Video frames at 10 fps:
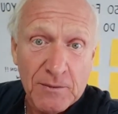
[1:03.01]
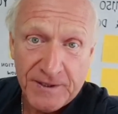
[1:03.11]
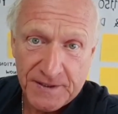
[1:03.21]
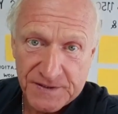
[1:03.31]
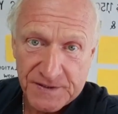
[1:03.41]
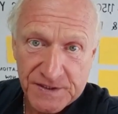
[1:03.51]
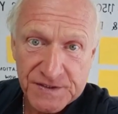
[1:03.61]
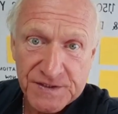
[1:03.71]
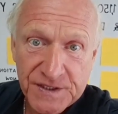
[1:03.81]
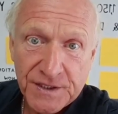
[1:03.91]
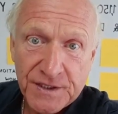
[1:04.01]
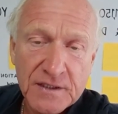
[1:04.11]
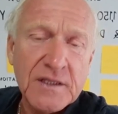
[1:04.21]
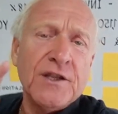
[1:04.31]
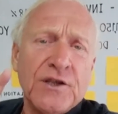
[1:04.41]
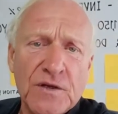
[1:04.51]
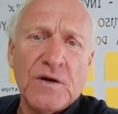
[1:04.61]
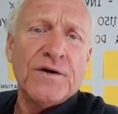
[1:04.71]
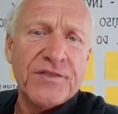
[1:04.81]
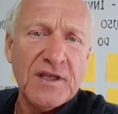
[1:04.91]
business, then you
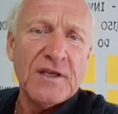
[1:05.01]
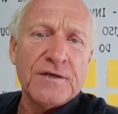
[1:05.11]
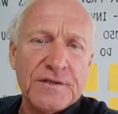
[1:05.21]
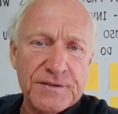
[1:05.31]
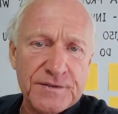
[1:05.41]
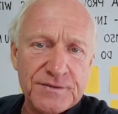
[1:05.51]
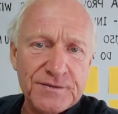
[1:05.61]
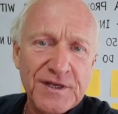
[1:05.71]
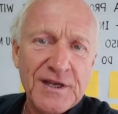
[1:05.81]
know a thing or two.